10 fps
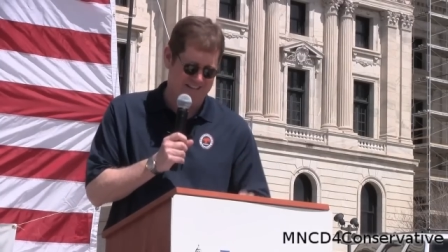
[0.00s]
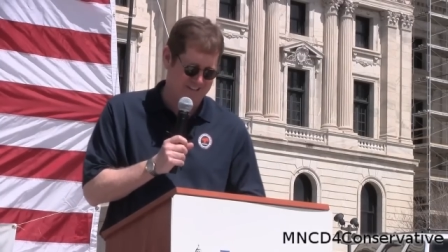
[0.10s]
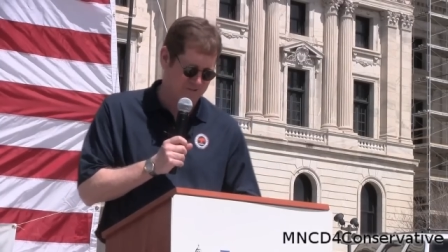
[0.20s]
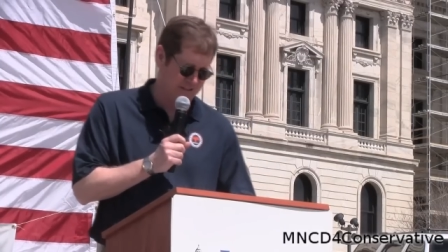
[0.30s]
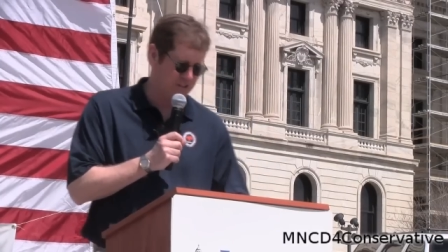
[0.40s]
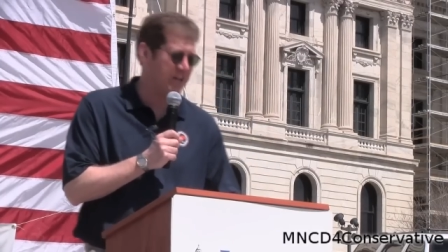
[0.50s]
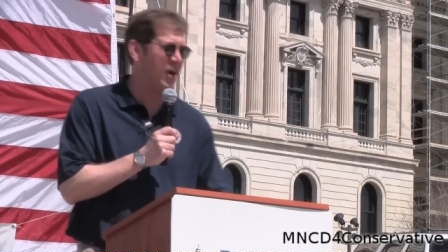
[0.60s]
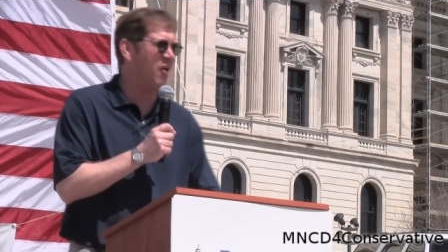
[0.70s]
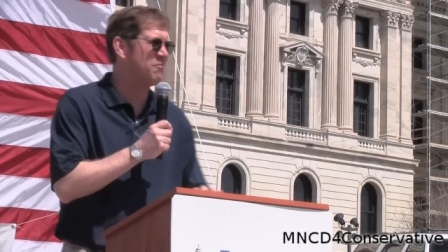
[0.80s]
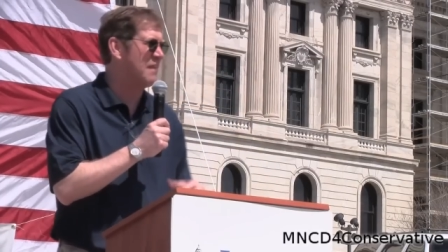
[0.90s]
That's what I thought. You
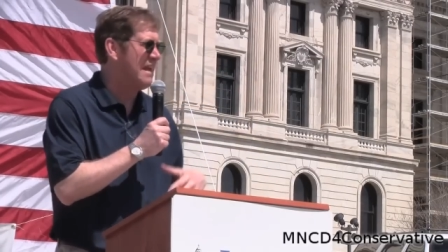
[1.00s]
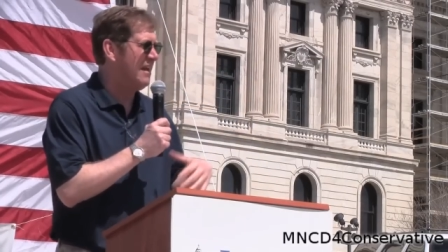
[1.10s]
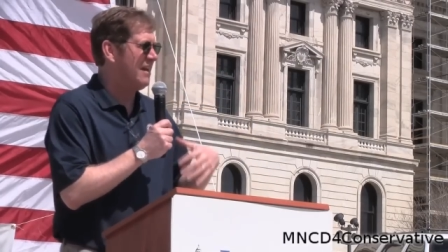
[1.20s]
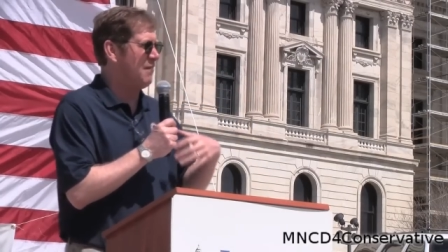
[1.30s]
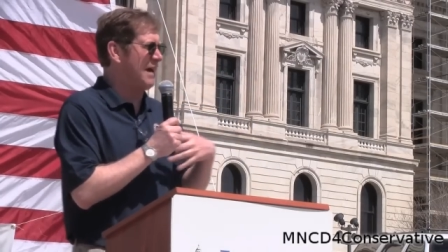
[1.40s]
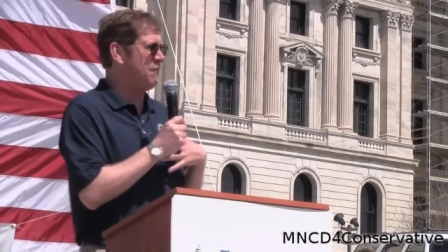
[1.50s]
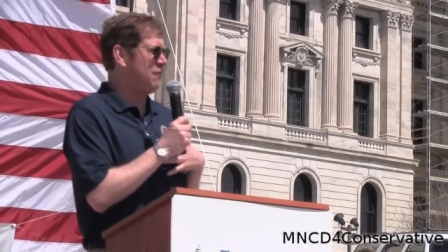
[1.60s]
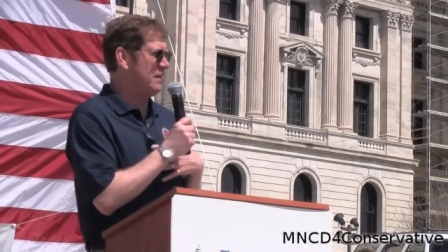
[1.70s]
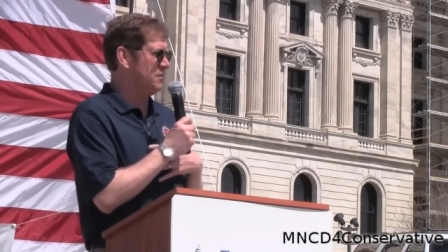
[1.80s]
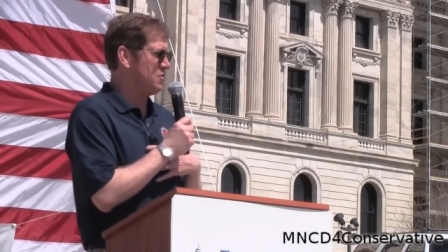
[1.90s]
know, I'm
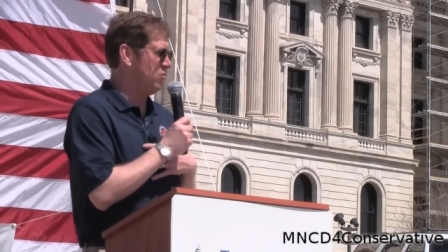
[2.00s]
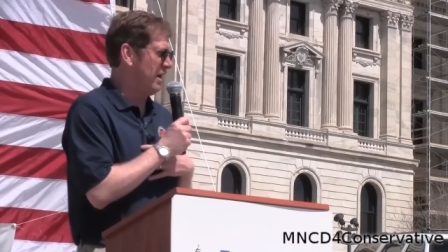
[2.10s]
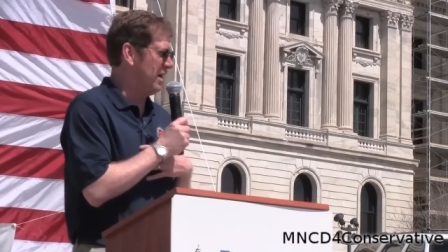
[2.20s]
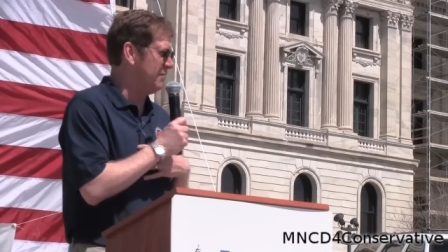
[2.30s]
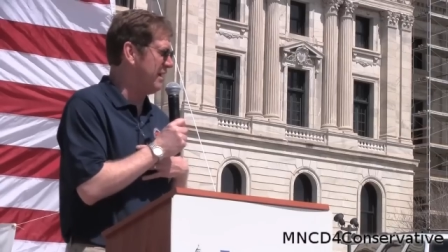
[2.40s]
not feeling too well.